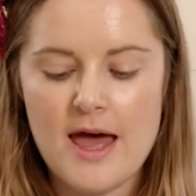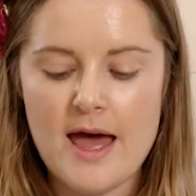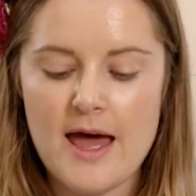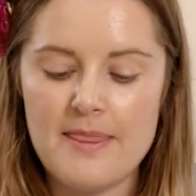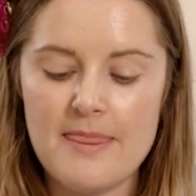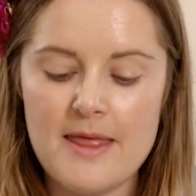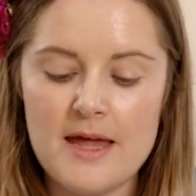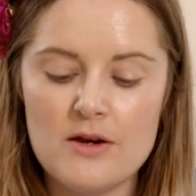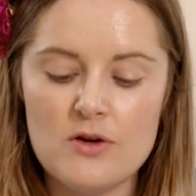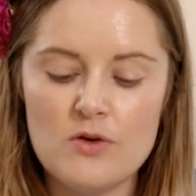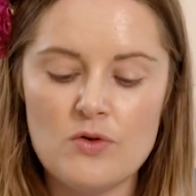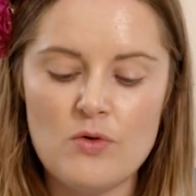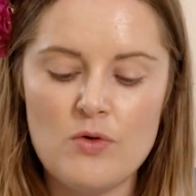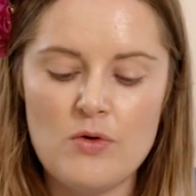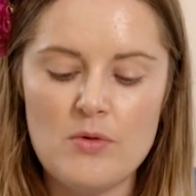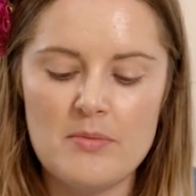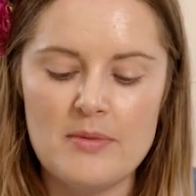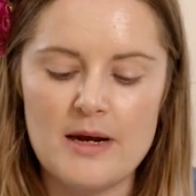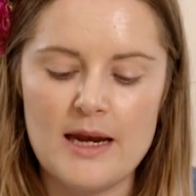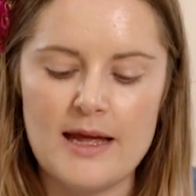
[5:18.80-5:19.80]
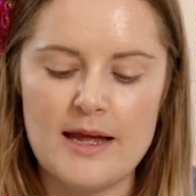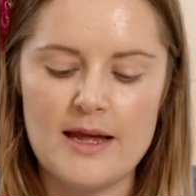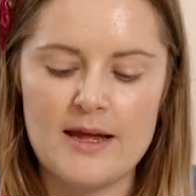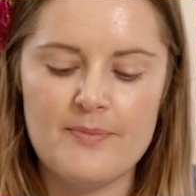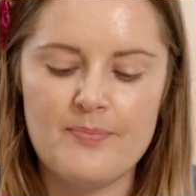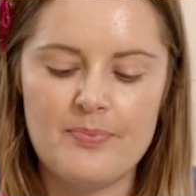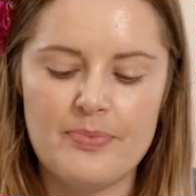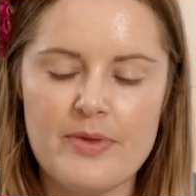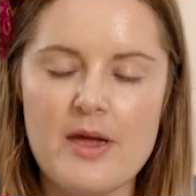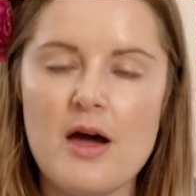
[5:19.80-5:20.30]
and then
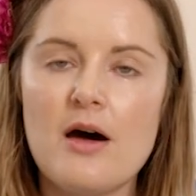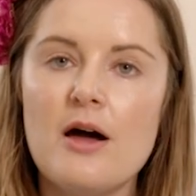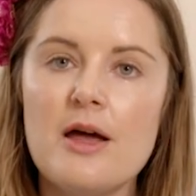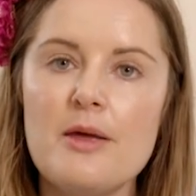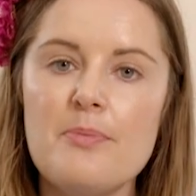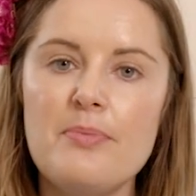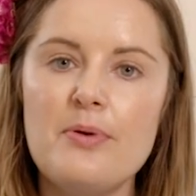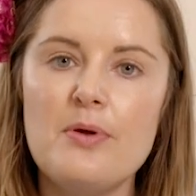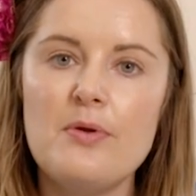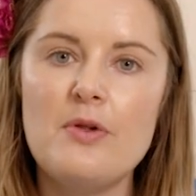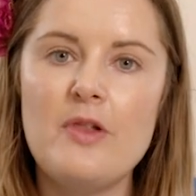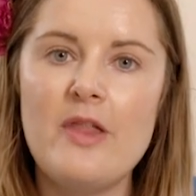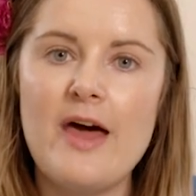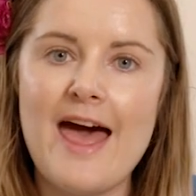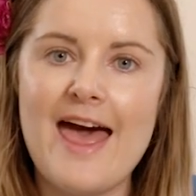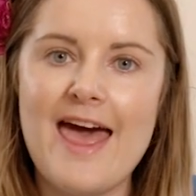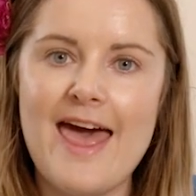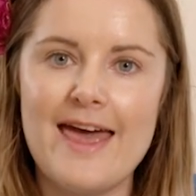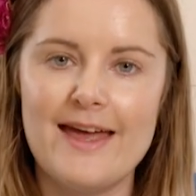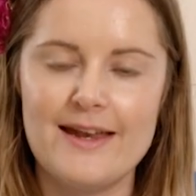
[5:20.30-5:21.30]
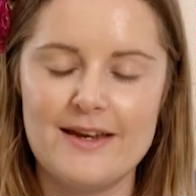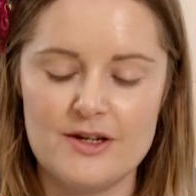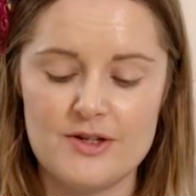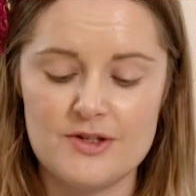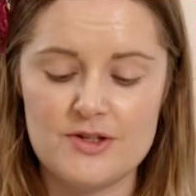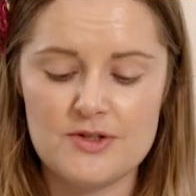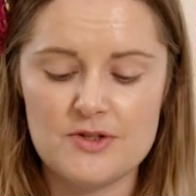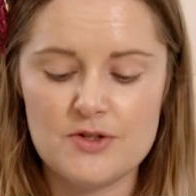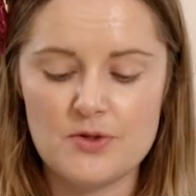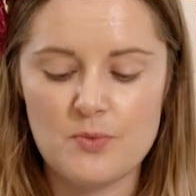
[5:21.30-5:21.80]
normally I pull that
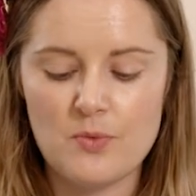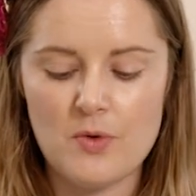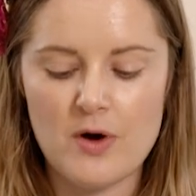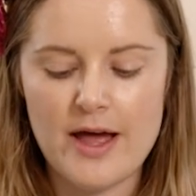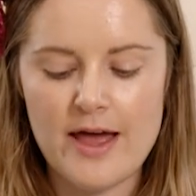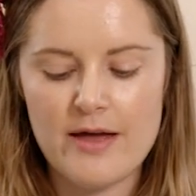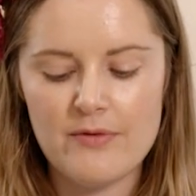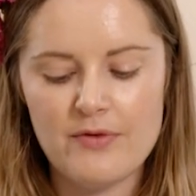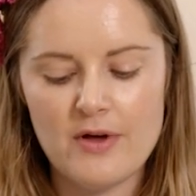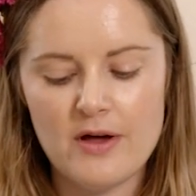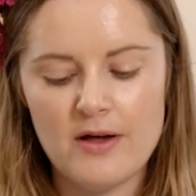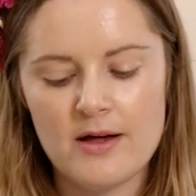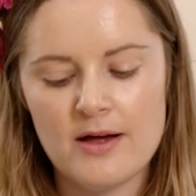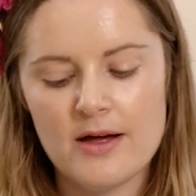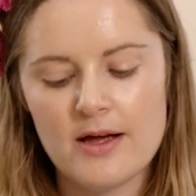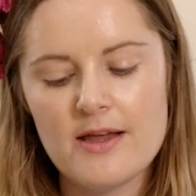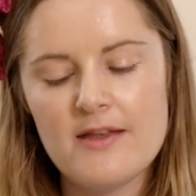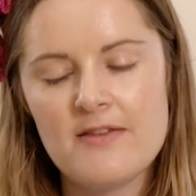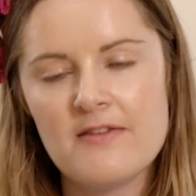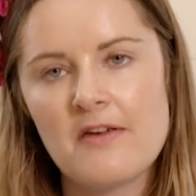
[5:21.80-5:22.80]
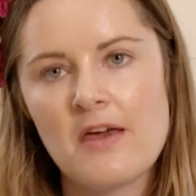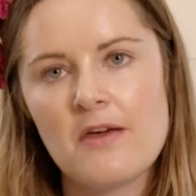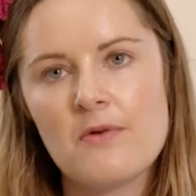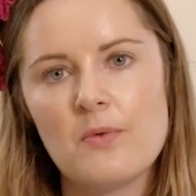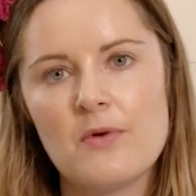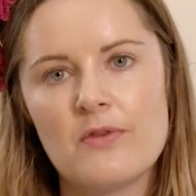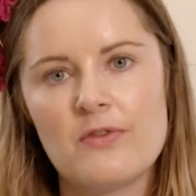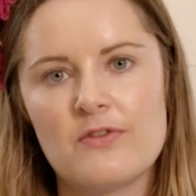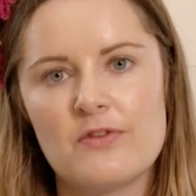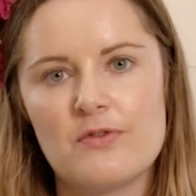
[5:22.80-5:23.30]
end to whatever height I
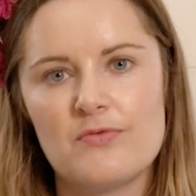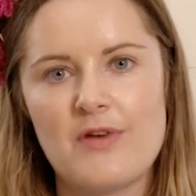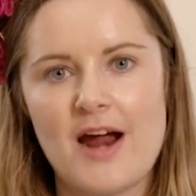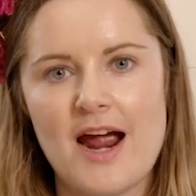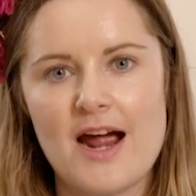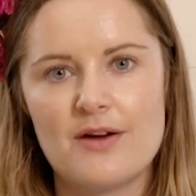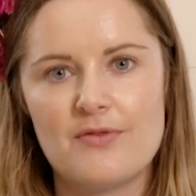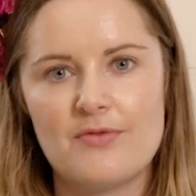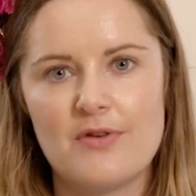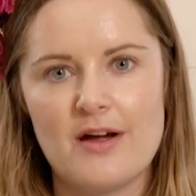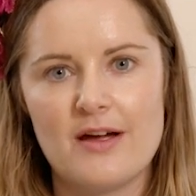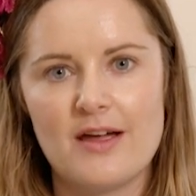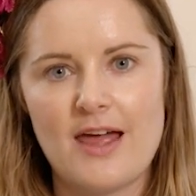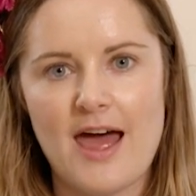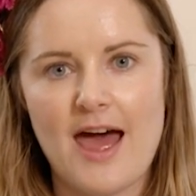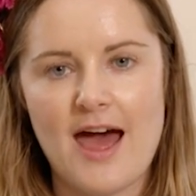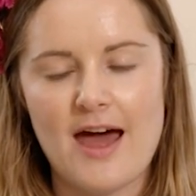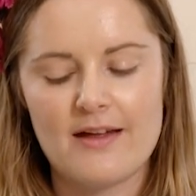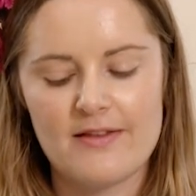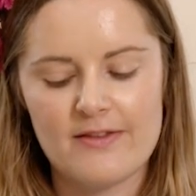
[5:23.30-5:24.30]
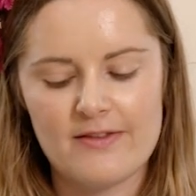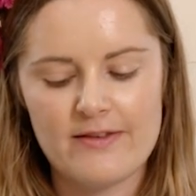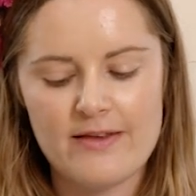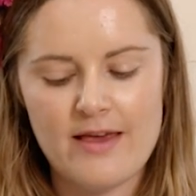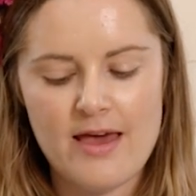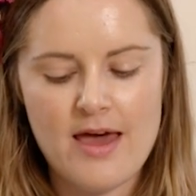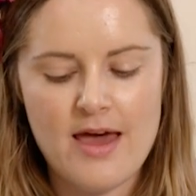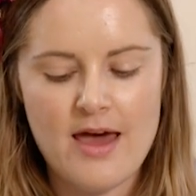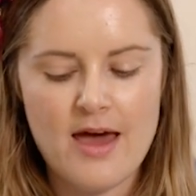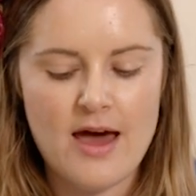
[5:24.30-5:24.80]
want to rag rug at,
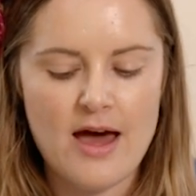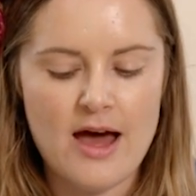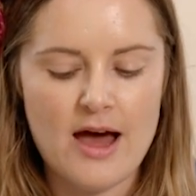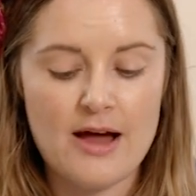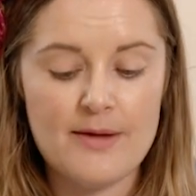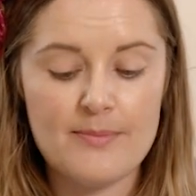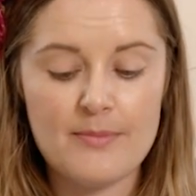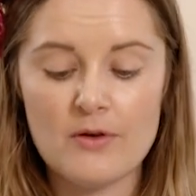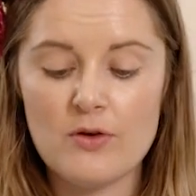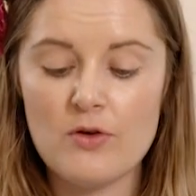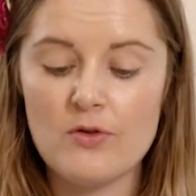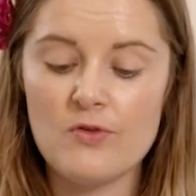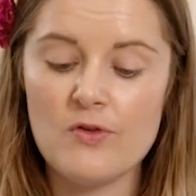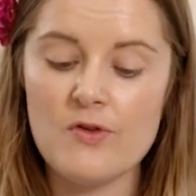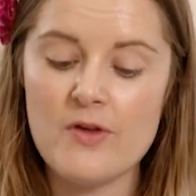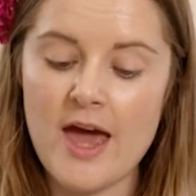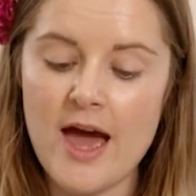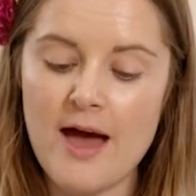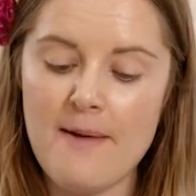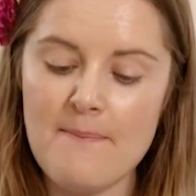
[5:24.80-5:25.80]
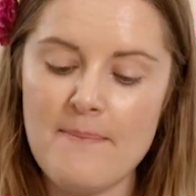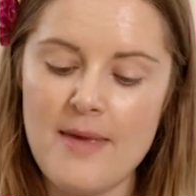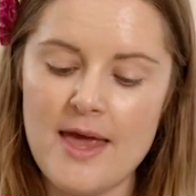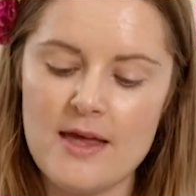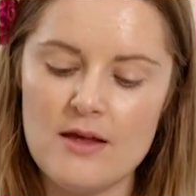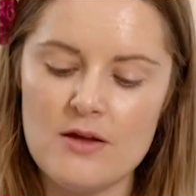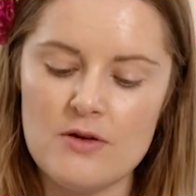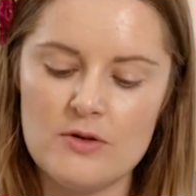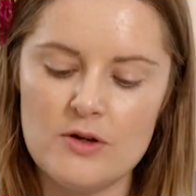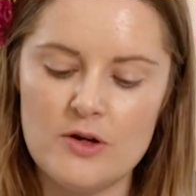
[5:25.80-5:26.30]
because you can
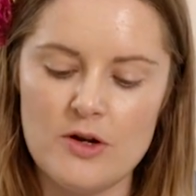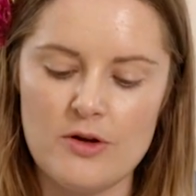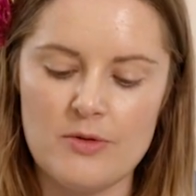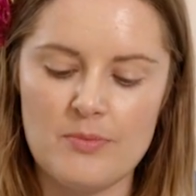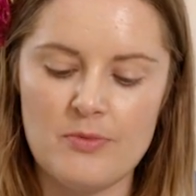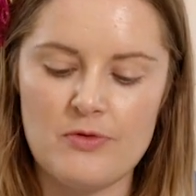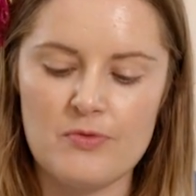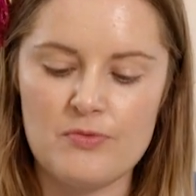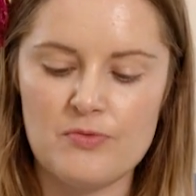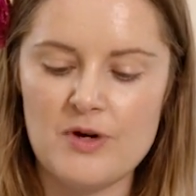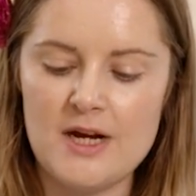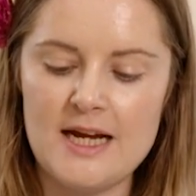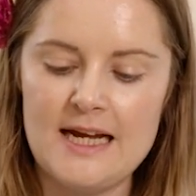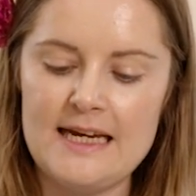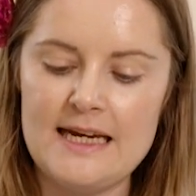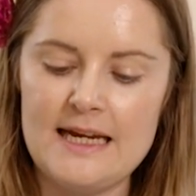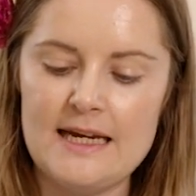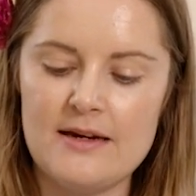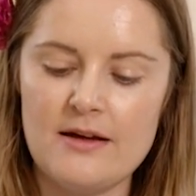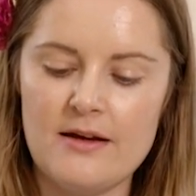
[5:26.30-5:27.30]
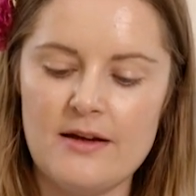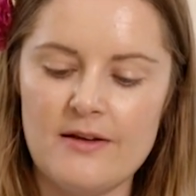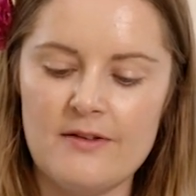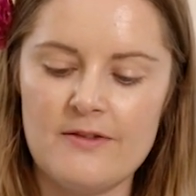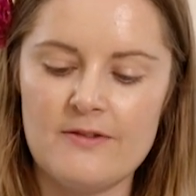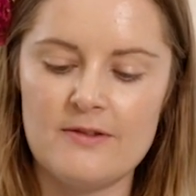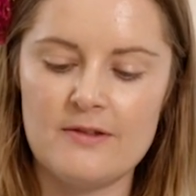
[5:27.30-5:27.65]
make your loops really nice